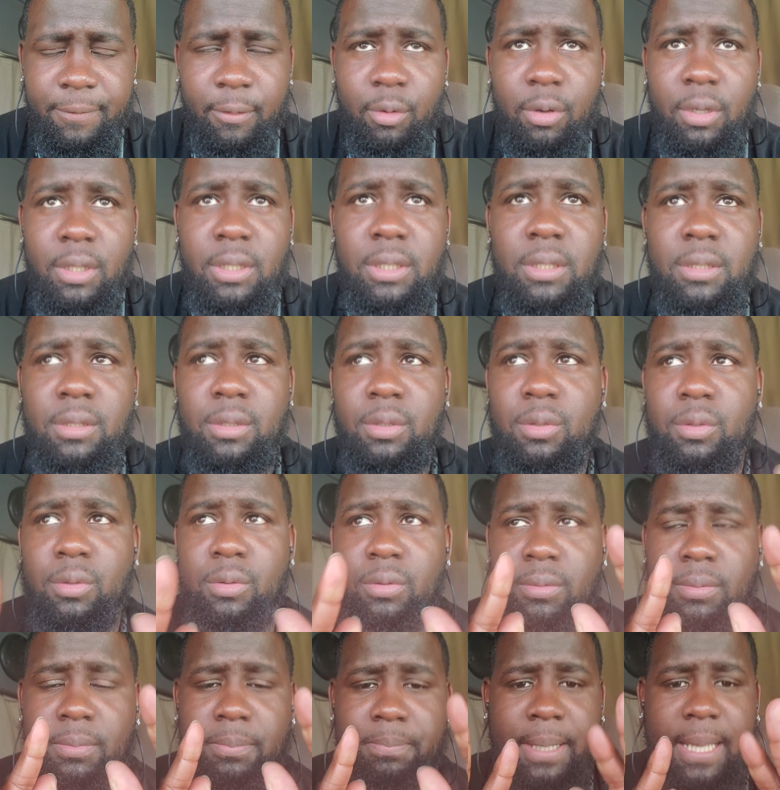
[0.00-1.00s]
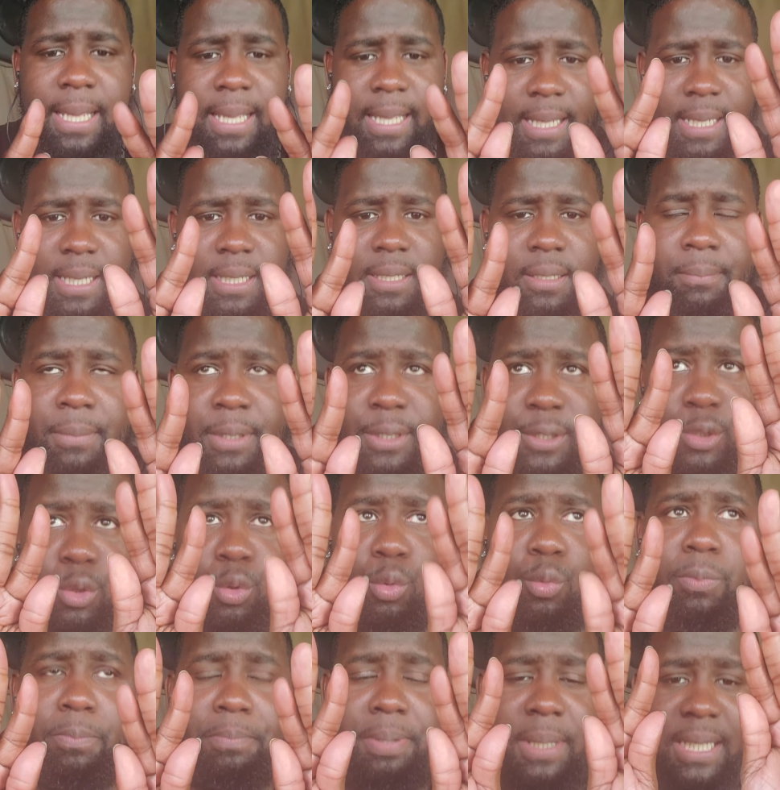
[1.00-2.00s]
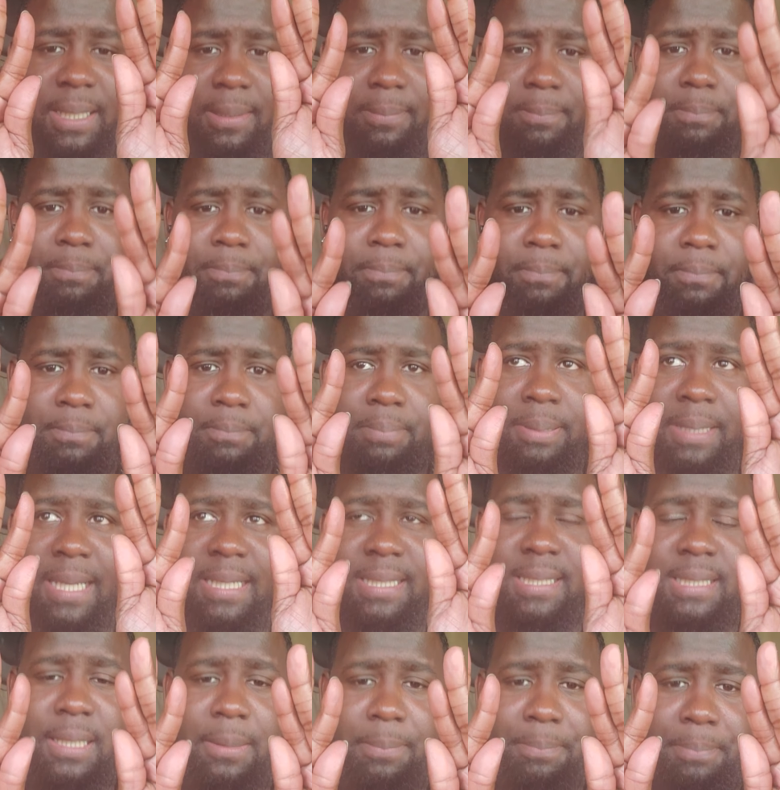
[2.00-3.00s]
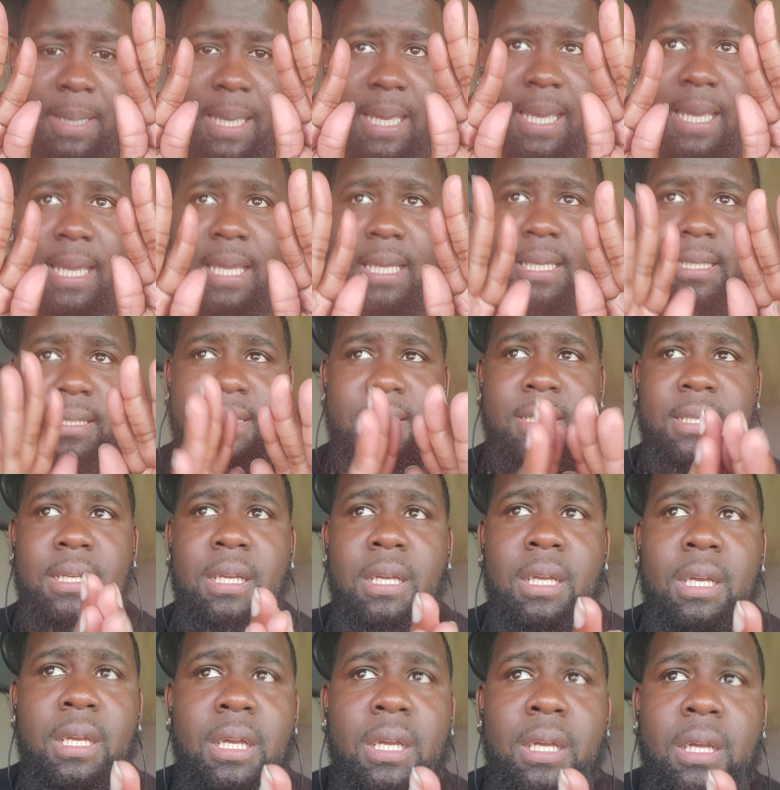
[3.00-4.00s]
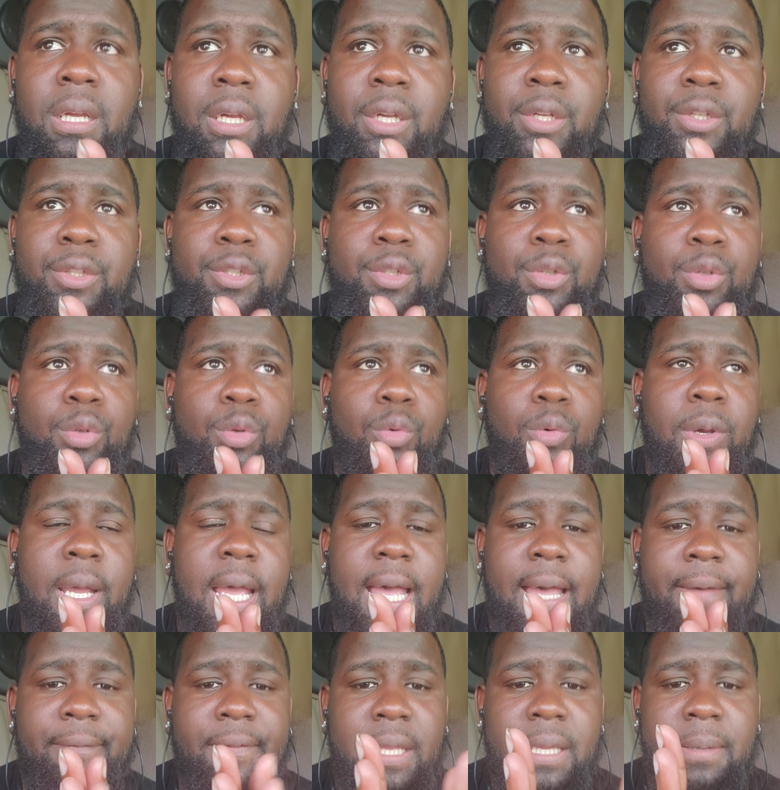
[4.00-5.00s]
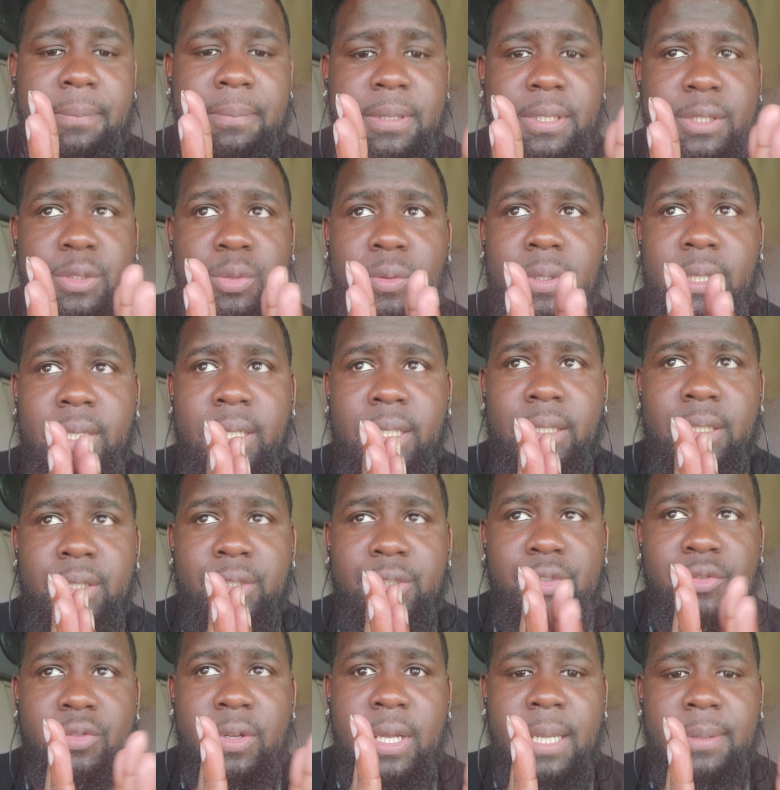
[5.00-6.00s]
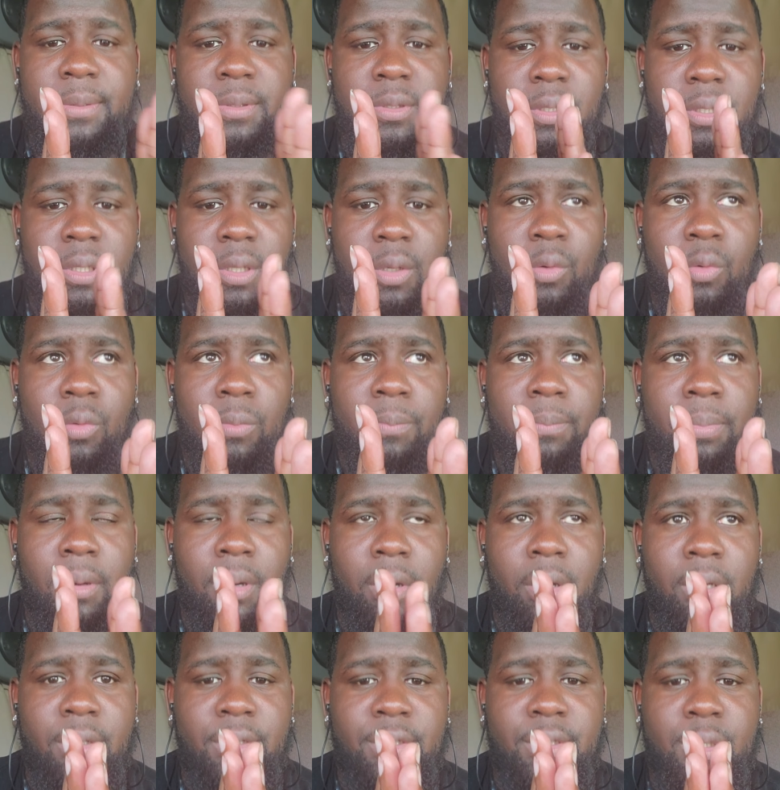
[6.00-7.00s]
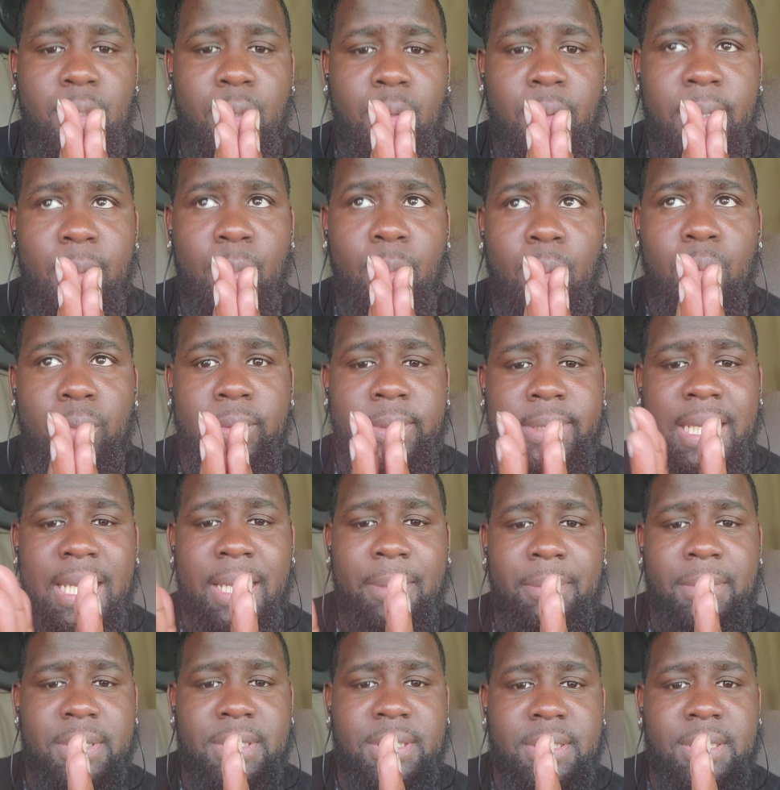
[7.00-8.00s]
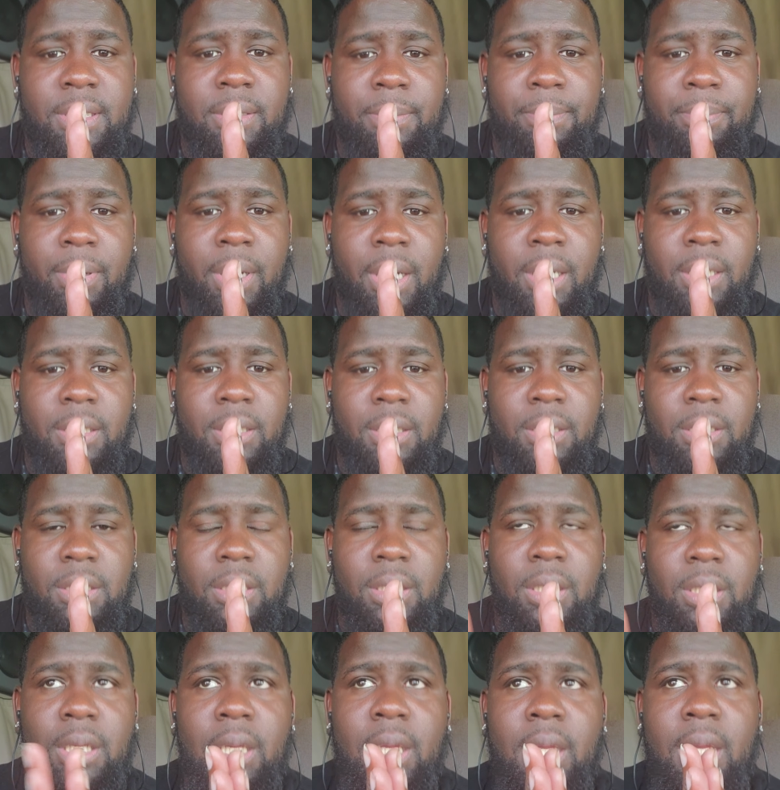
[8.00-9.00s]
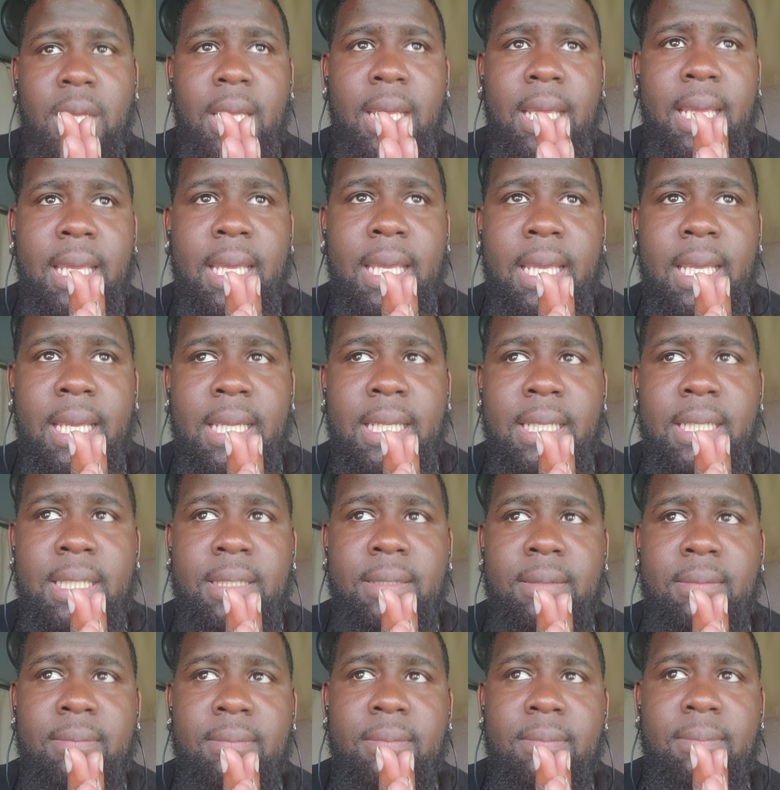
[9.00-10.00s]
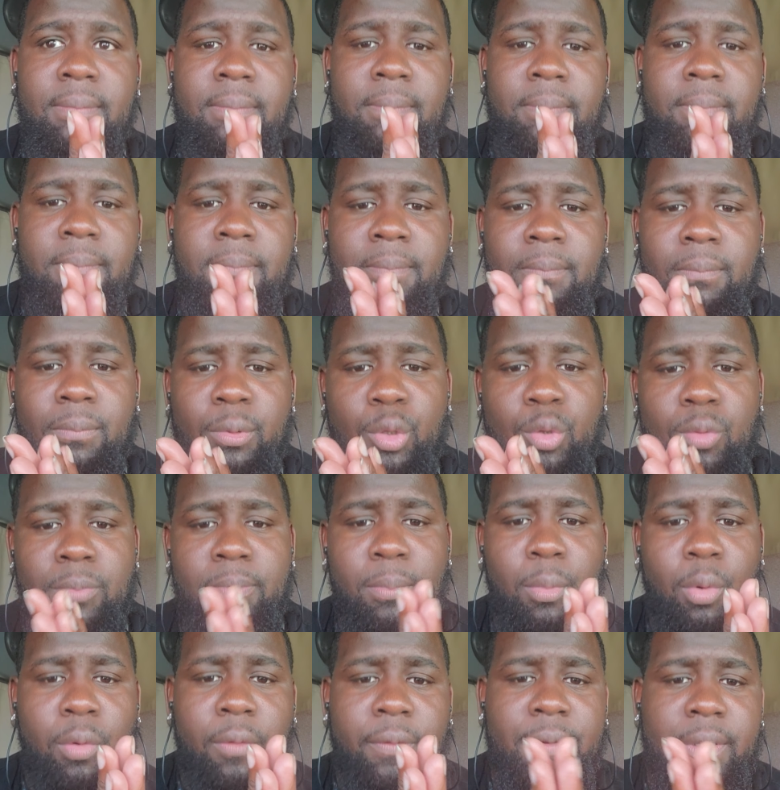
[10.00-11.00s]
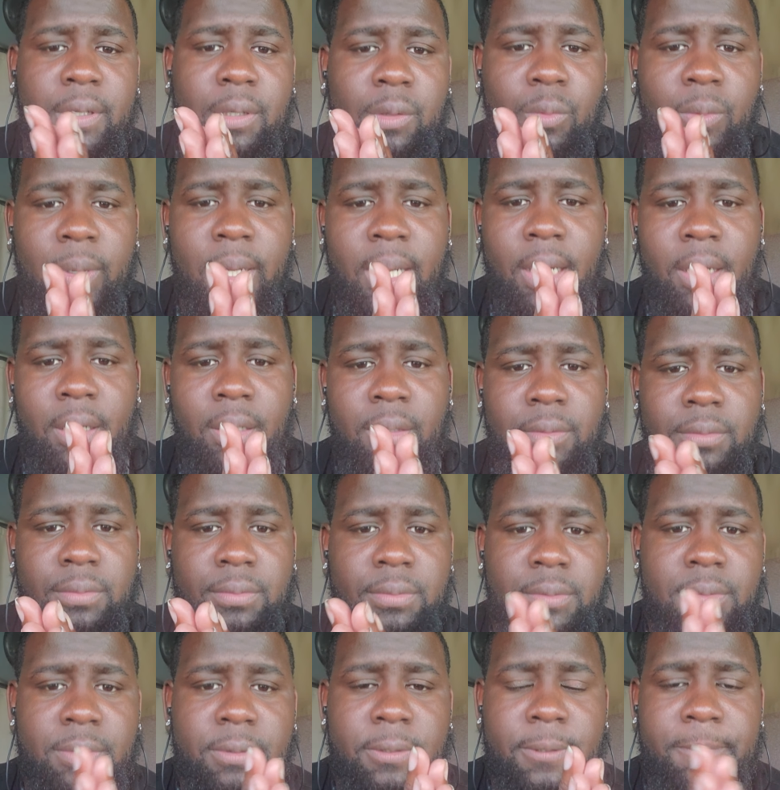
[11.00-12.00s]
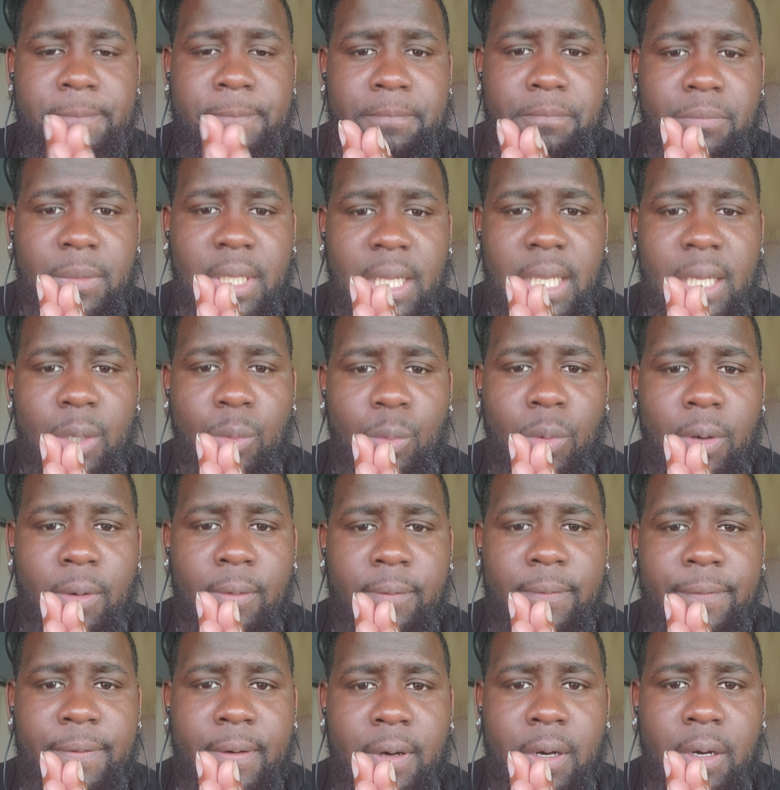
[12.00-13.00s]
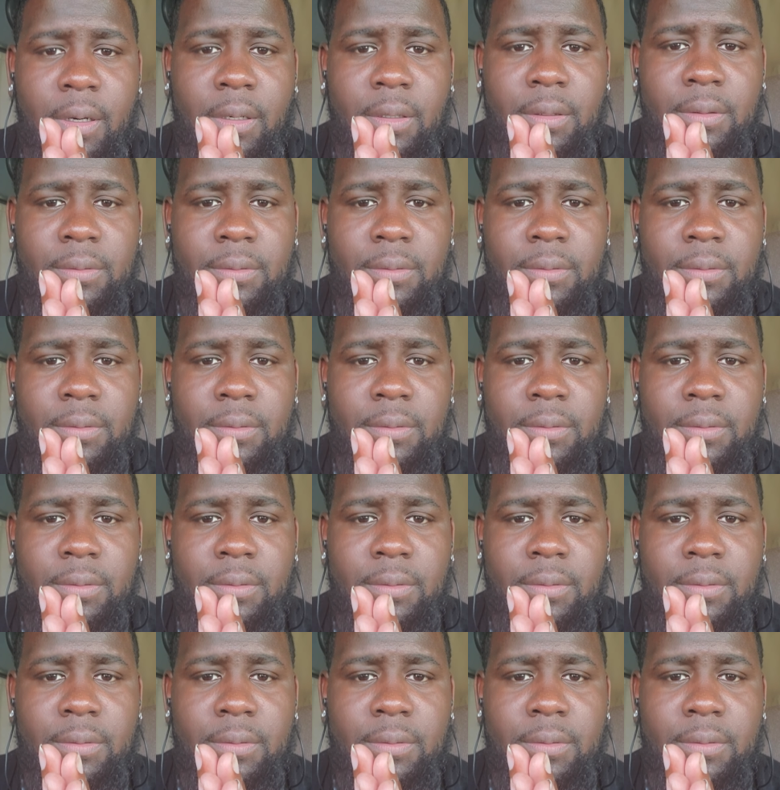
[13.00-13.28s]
little 2 big plastic pads to have in between the straps or load bars so it won't damage the product, and you moving around, it won't fall.